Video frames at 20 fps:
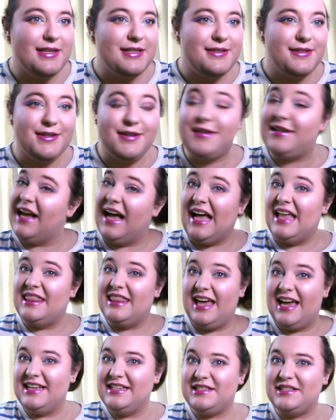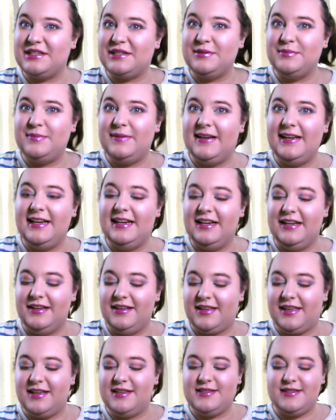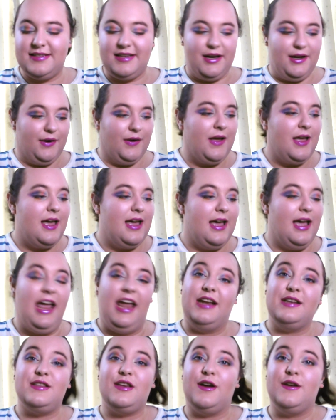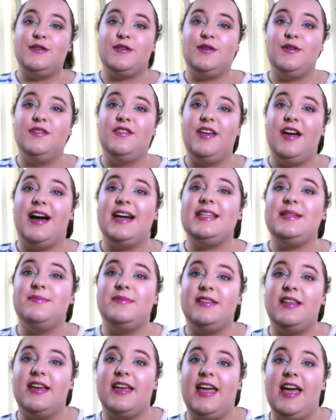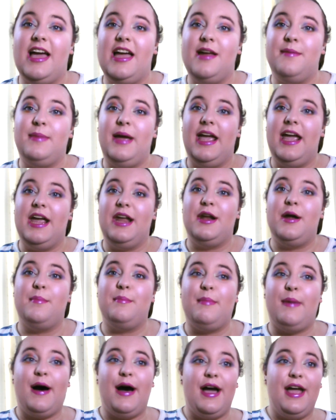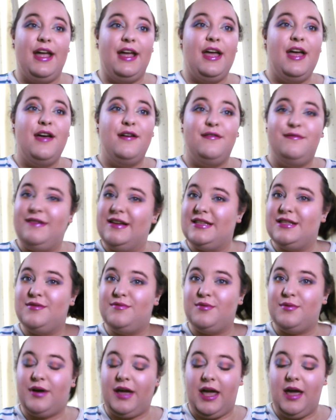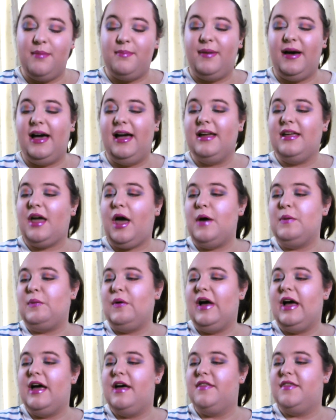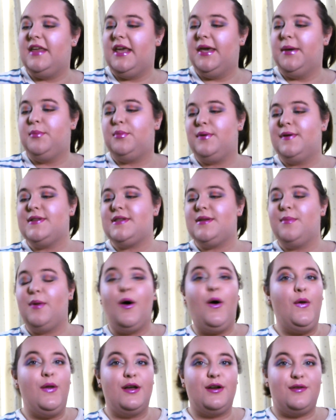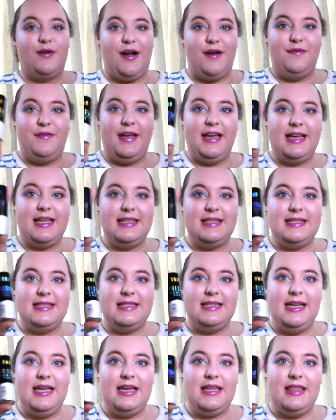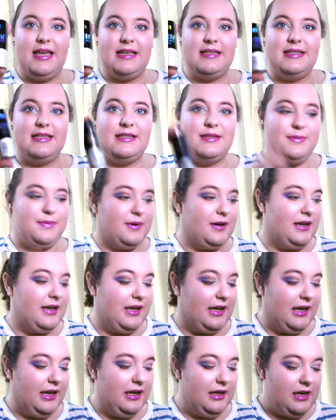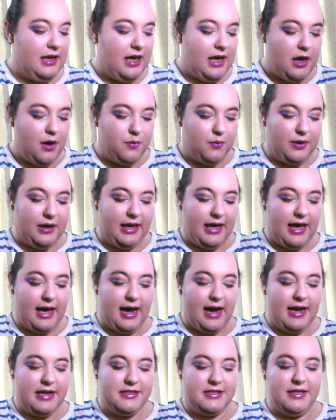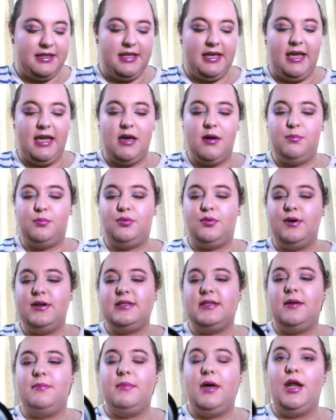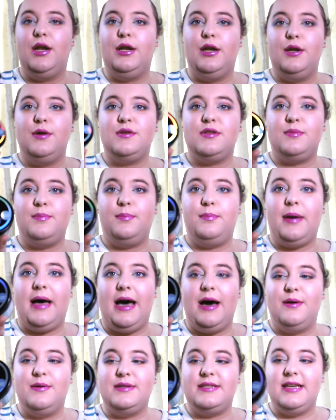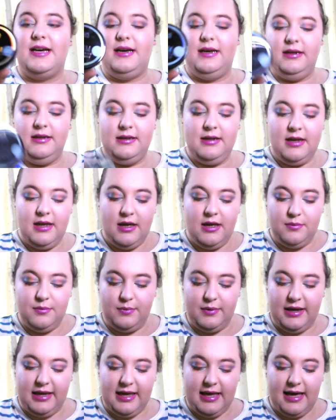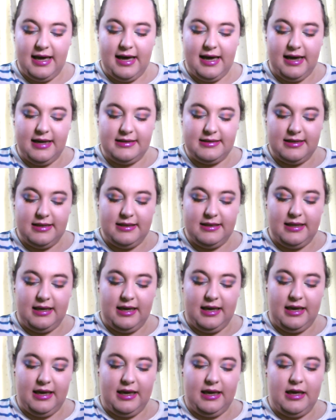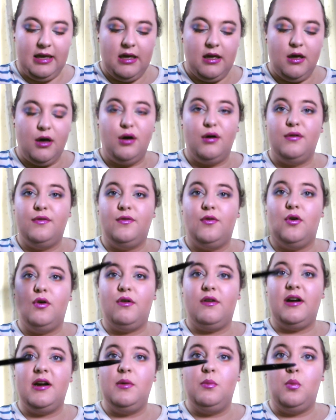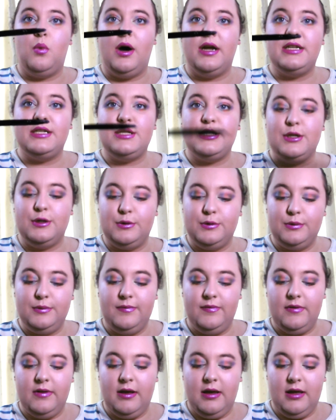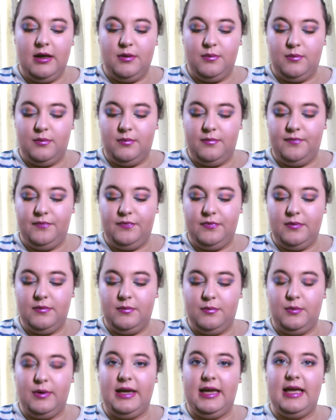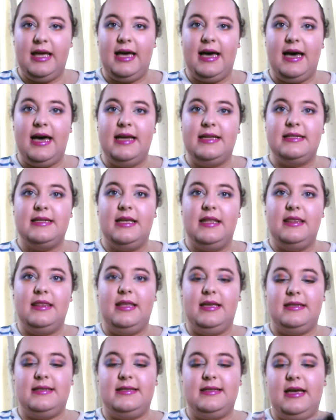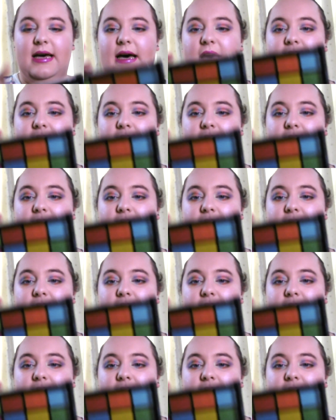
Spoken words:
mist on, and that is the complete look. So in total, the items that came in my festival kit bag were the Prism holographic stick, that's this one here. We had the Prism loose powder. We had the 4-in-1 tool. We had this